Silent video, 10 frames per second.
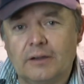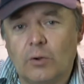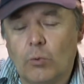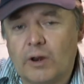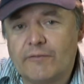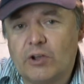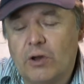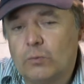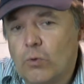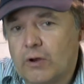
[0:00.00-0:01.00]
what I've
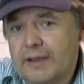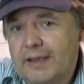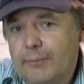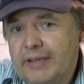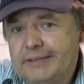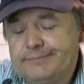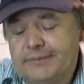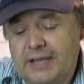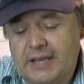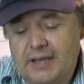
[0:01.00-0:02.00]
got, what came in,
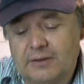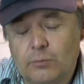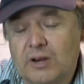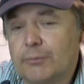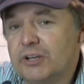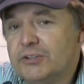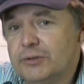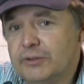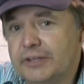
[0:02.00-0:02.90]
and what I'm going to do with